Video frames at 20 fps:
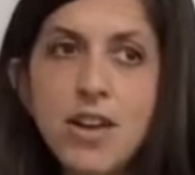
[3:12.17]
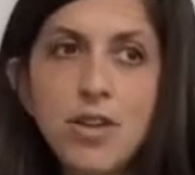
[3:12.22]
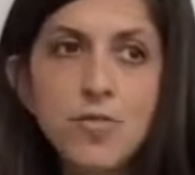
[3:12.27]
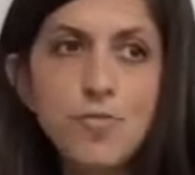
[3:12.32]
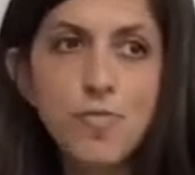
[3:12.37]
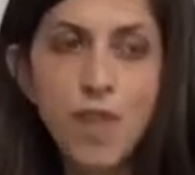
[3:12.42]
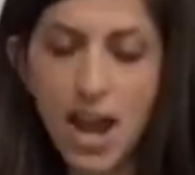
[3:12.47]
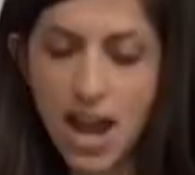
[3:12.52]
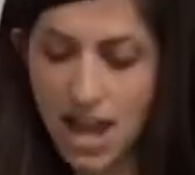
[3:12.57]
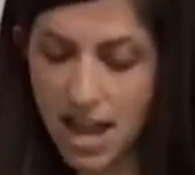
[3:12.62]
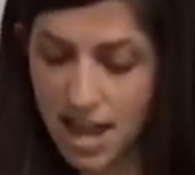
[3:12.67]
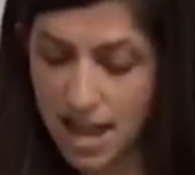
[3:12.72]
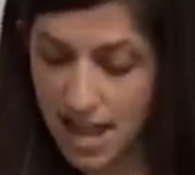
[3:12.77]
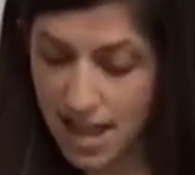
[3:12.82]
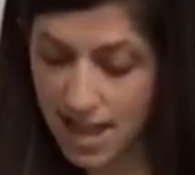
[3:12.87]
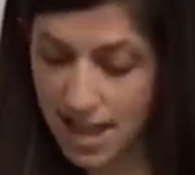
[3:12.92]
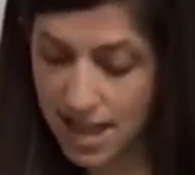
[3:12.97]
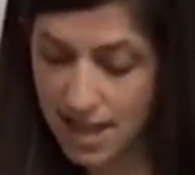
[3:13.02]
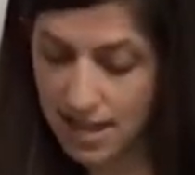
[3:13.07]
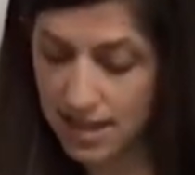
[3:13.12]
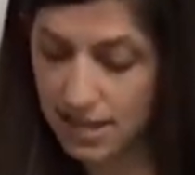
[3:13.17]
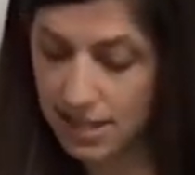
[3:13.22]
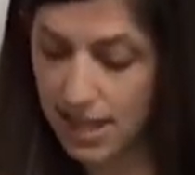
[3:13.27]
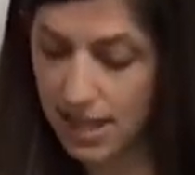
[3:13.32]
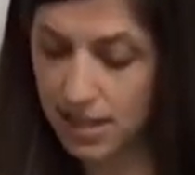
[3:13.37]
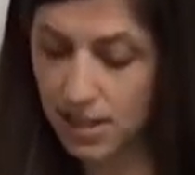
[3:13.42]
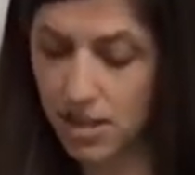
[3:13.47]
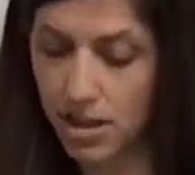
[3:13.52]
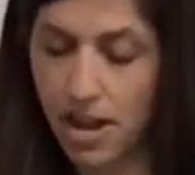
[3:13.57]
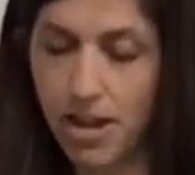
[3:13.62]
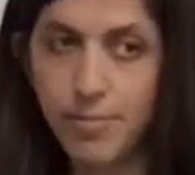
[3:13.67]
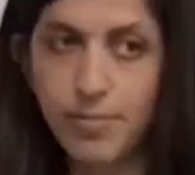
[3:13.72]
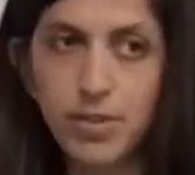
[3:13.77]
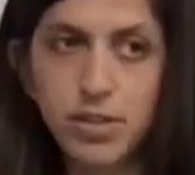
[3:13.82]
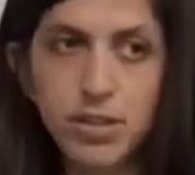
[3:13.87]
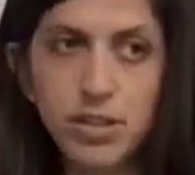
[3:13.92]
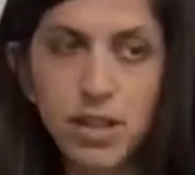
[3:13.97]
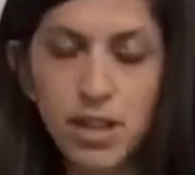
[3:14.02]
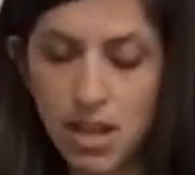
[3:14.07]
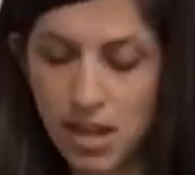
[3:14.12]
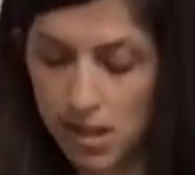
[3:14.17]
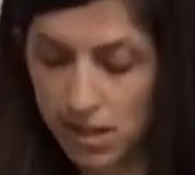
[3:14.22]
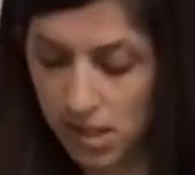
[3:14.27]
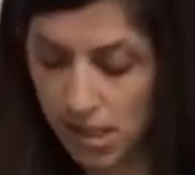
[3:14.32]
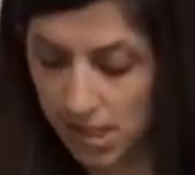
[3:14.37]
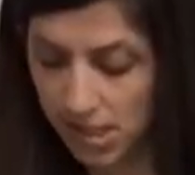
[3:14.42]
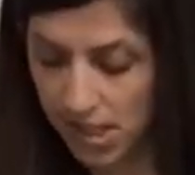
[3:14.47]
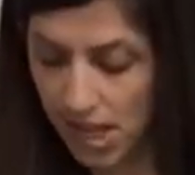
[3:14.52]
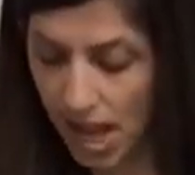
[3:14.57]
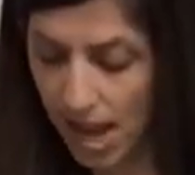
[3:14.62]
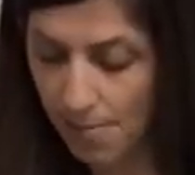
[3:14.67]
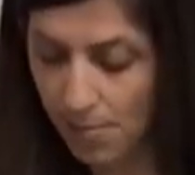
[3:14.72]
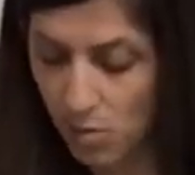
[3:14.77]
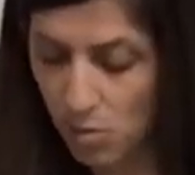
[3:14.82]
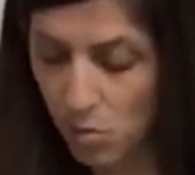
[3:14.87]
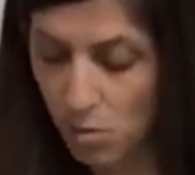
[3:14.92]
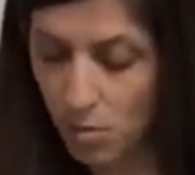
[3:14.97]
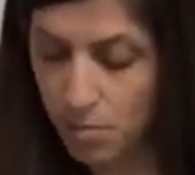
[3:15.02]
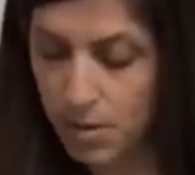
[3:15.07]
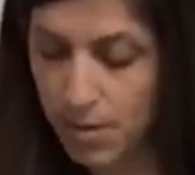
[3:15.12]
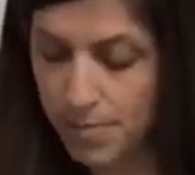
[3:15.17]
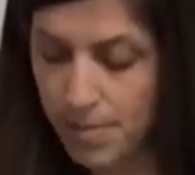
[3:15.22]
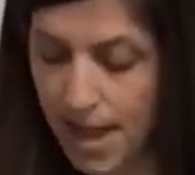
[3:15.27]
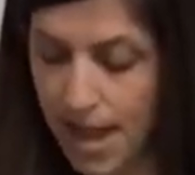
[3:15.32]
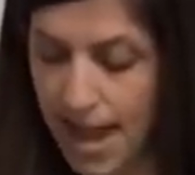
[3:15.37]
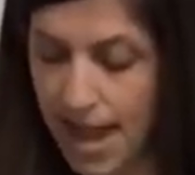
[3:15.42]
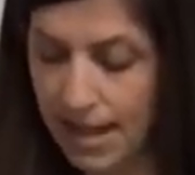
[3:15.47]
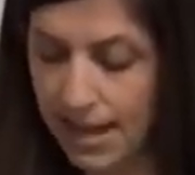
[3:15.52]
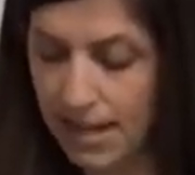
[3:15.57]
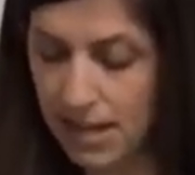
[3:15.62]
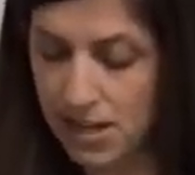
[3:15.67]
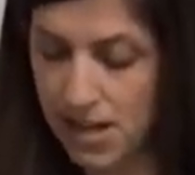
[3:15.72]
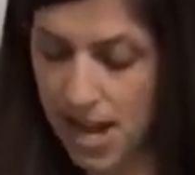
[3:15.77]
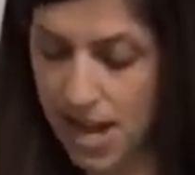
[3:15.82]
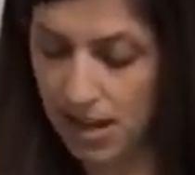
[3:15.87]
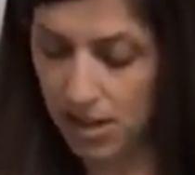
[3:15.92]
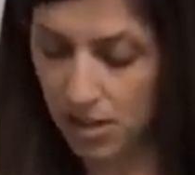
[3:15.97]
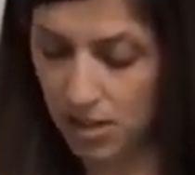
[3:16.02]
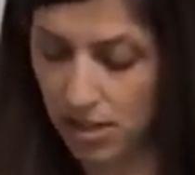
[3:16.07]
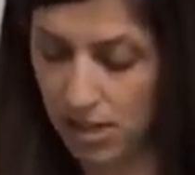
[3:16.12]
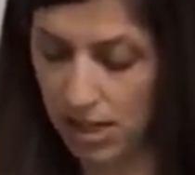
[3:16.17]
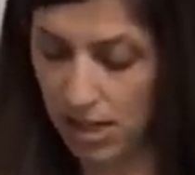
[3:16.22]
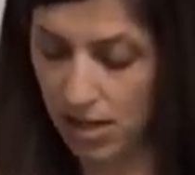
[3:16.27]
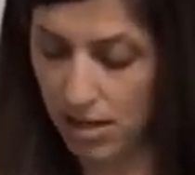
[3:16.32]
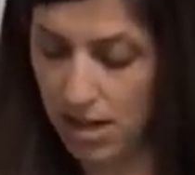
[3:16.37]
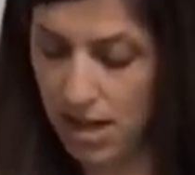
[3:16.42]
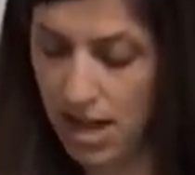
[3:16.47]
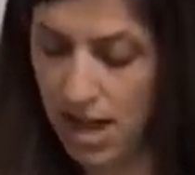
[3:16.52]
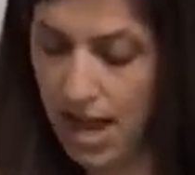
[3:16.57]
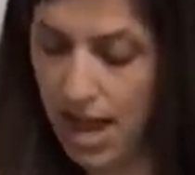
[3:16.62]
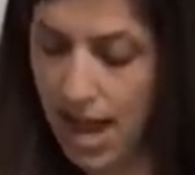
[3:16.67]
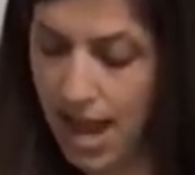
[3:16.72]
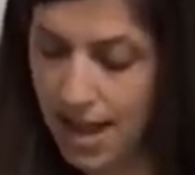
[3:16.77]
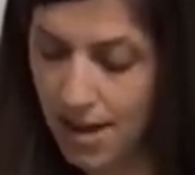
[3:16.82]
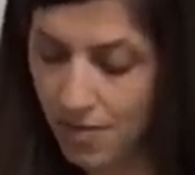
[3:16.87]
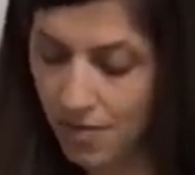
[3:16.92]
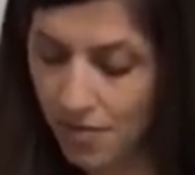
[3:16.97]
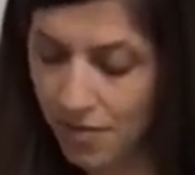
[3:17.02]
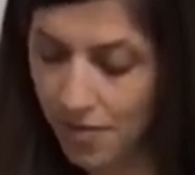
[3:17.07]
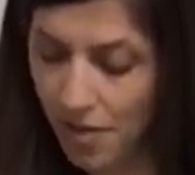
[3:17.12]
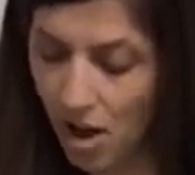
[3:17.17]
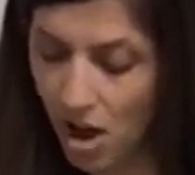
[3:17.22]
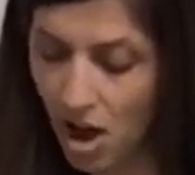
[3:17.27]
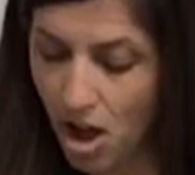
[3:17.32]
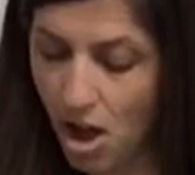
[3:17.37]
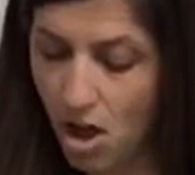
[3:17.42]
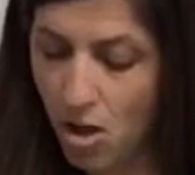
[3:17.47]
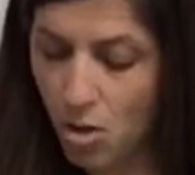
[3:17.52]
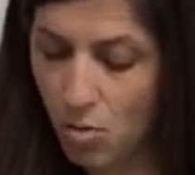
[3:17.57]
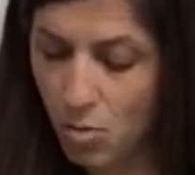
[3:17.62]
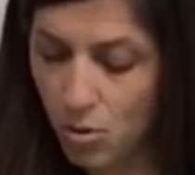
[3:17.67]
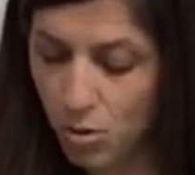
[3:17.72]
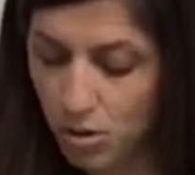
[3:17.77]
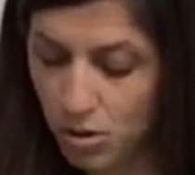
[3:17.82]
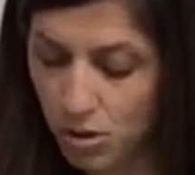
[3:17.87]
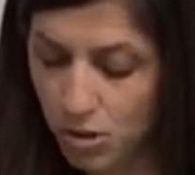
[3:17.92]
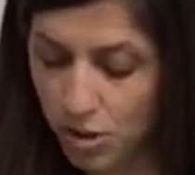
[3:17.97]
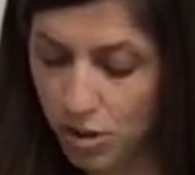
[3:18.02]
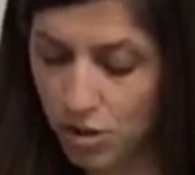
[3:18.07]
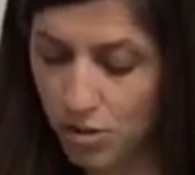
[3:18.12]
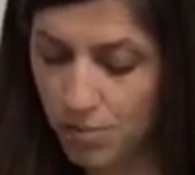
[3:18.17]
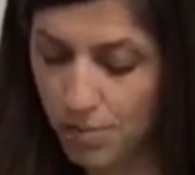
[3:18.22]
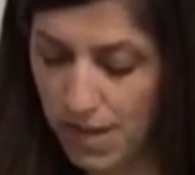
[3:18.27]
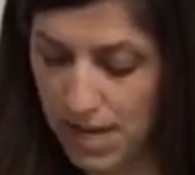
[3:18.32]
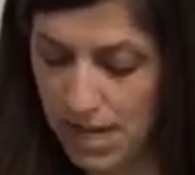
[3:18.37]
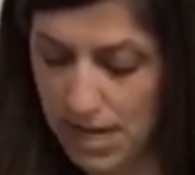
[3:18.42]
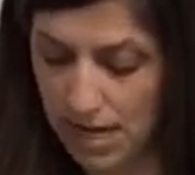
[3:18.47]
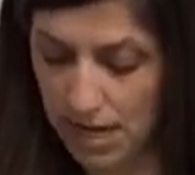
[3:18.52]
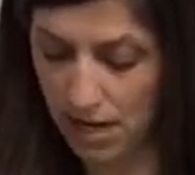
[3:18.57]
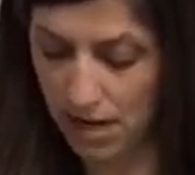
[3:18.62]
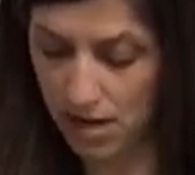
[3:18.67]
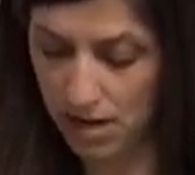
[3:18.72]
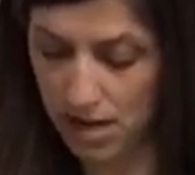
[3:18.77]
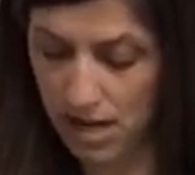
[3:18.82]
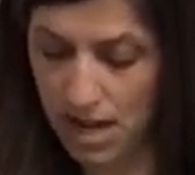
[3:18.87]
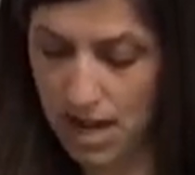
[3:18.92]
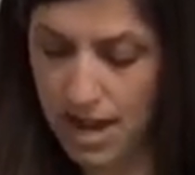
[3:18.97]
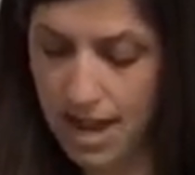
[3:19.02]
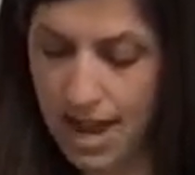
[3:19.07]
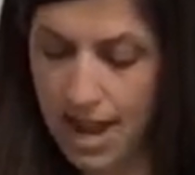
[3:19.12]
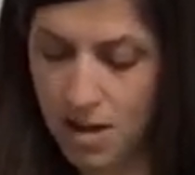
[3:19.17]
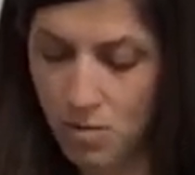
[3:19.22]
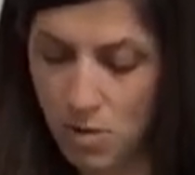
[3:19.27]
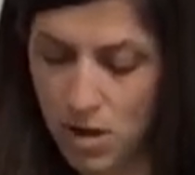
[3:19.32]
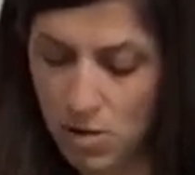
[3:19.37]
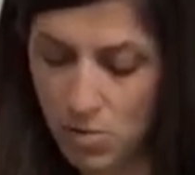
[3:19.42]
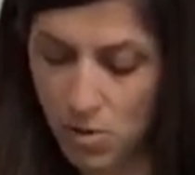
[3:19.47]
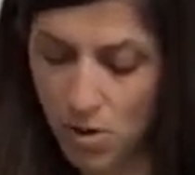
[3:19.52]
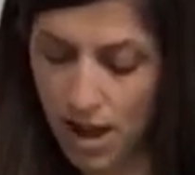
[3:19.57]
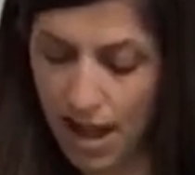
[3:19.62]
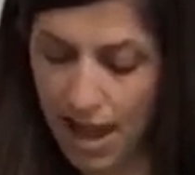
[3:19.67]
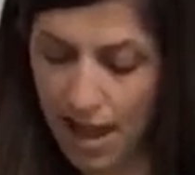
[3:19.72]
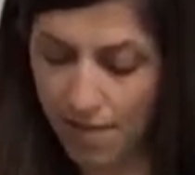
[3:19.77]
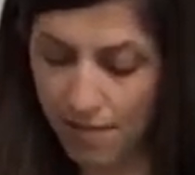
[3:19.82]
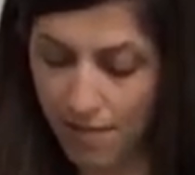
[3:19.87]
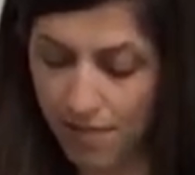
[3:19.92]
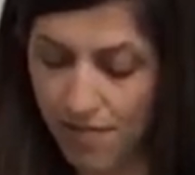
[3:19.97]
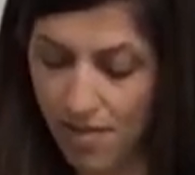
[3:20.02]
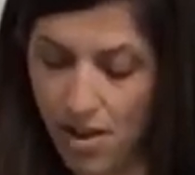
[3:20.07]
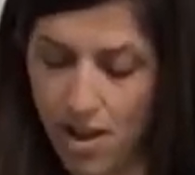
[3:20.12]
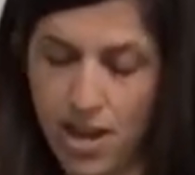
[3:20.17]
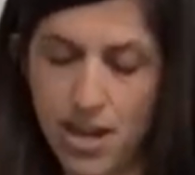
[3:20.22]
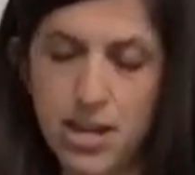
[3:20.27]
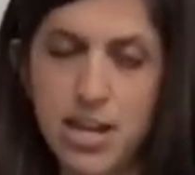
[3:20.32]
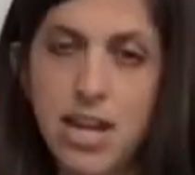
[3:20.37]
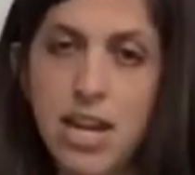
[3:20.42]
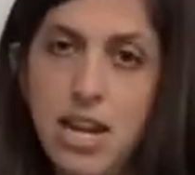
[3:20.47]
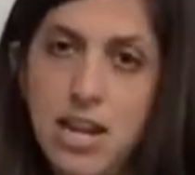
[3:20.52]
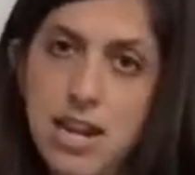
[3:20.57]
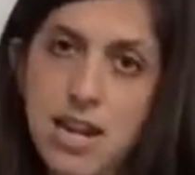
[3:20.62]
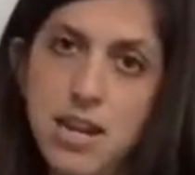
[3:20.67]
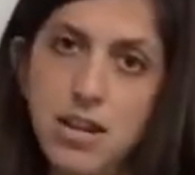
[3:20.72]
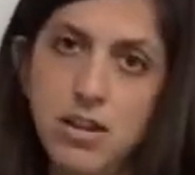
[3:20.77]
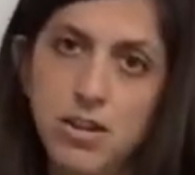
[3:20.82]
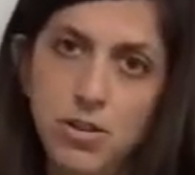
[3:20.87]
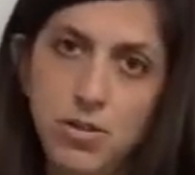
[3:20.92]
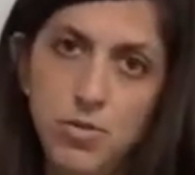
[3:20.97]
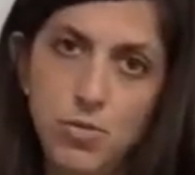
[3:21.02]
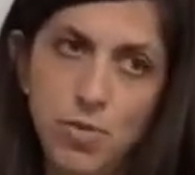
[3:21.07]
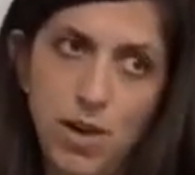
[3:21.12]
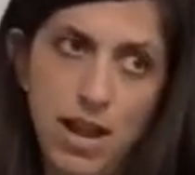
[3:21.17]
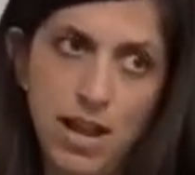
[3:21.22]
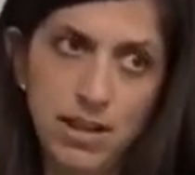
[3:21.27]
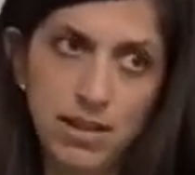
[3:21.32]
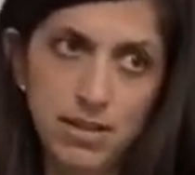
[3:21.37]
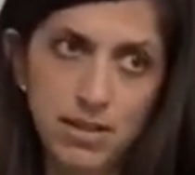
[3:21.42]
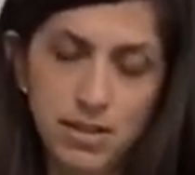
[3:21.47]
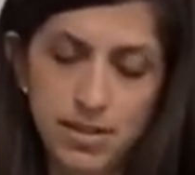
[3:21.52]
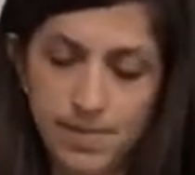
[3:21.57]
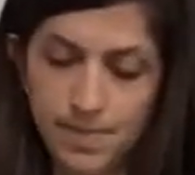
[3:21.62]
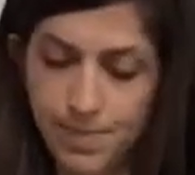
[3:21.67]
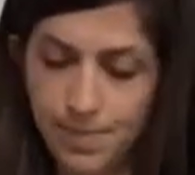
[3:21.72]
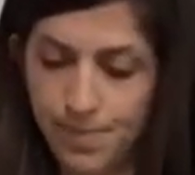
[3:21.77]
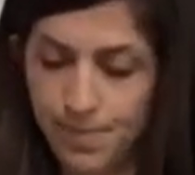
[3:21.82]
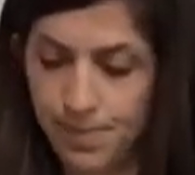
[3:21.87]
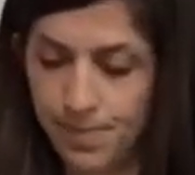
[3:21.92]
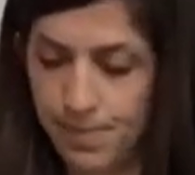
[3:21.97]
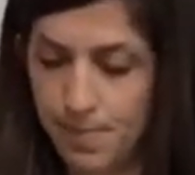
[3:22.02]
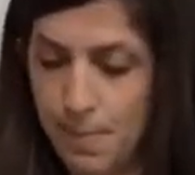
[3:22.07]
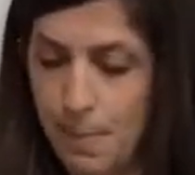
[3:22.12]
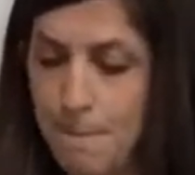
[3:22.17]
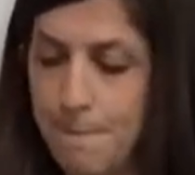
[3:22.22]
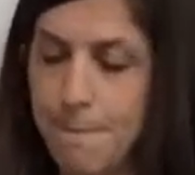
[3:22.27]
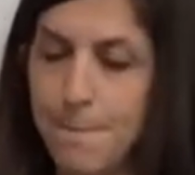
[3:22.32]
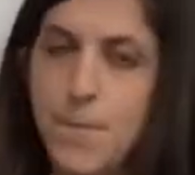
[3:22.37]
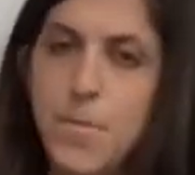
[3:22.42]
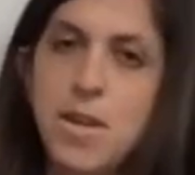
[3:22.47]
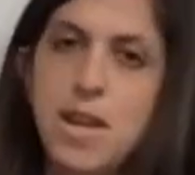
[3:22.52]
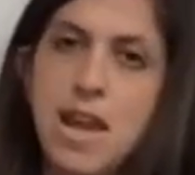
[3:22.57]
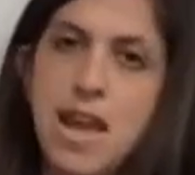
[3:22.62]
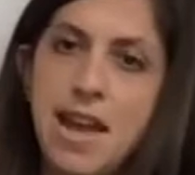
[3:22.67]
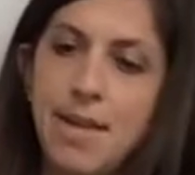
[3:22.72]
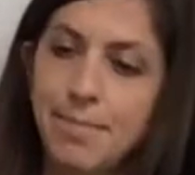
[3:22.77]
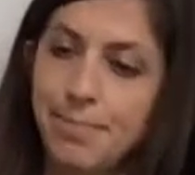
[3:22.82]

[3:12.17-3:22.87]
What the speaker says: hooray," said the Cubs. "Summer will be back next year and fall will soon be here and we will have fun in new ways." Okay.